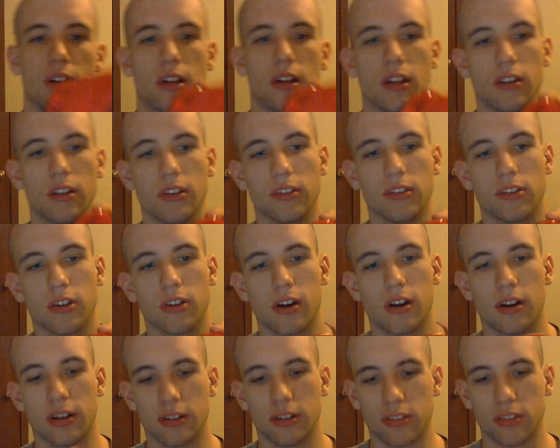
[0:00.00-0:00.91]
The
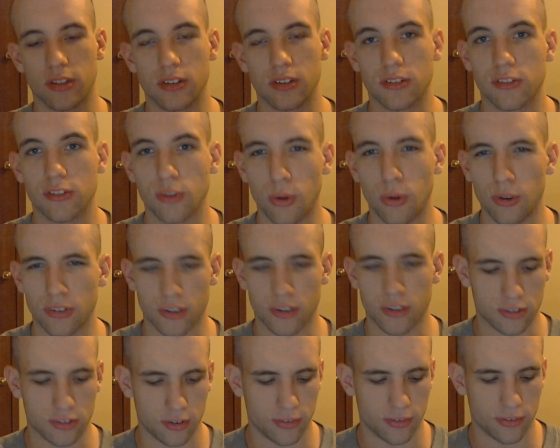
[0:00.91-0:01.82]
tongue, the soles
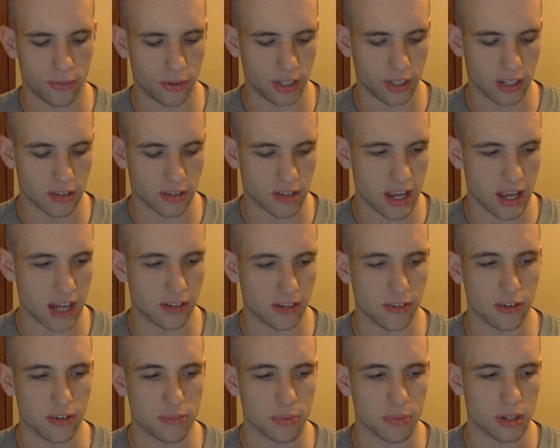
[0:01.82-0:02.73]
are still fully intact.
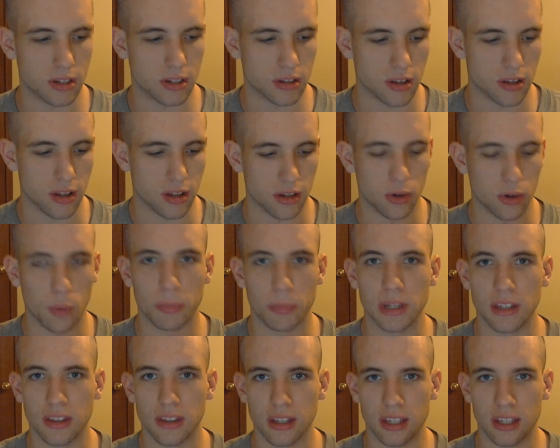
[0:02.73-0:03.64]
There's been no
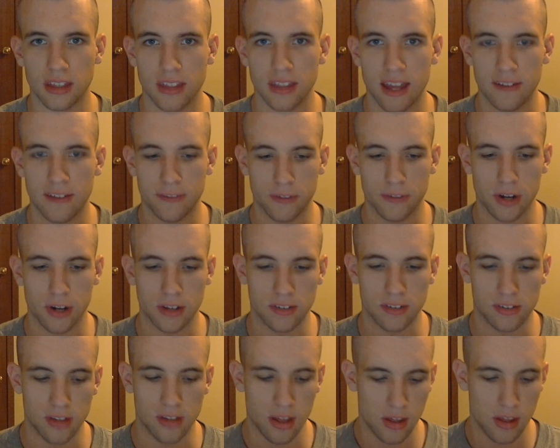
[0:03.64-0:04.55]
peeling in that
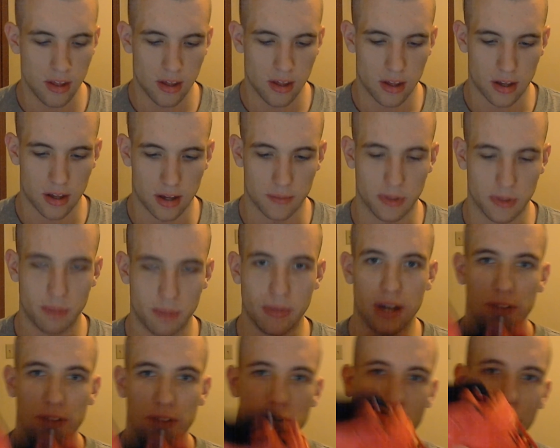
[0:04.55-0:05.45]
front. The
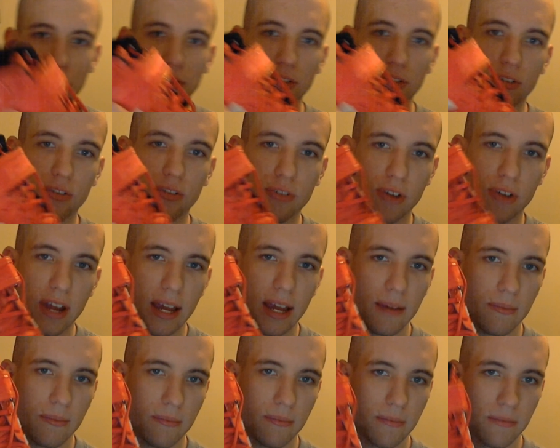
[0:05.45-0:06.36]
metatarsal
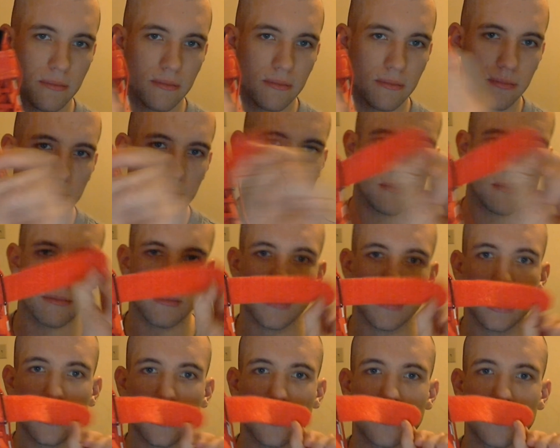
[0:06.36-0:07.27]
strap
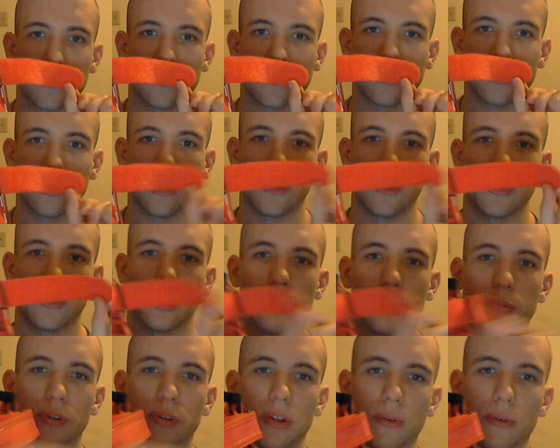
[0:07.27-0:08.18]
still held
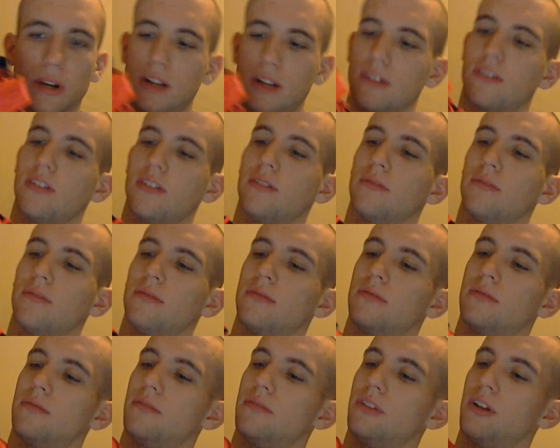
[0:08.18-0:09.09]
up really well. It's in
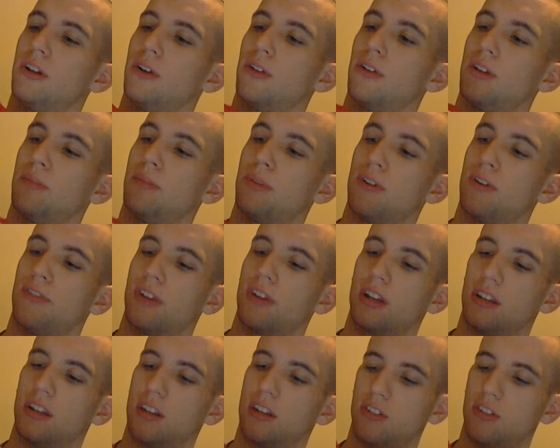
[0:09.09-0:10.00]
nearly
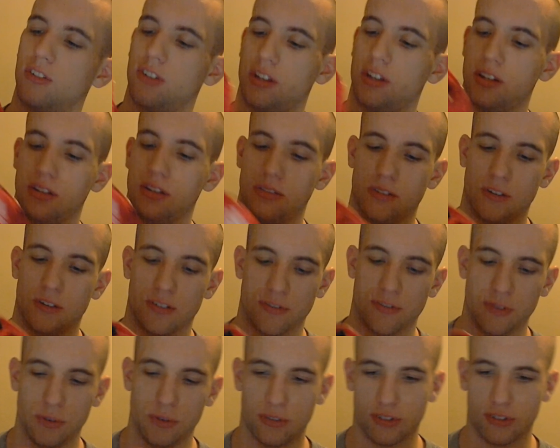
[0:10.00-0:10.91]
perfect condition. There's
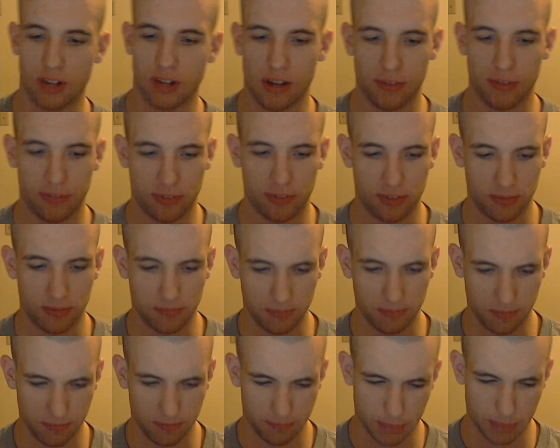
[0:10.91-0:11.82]
a few scuffs
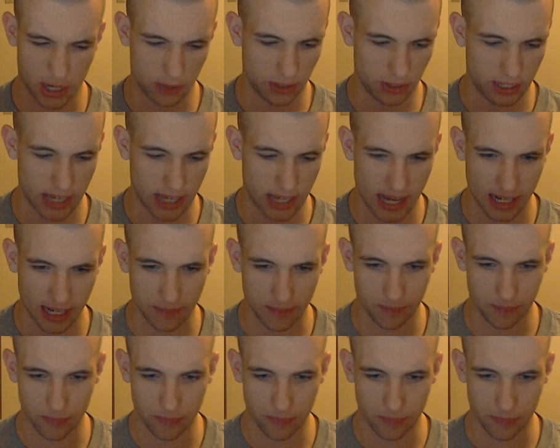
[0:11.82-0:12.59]
barely on it.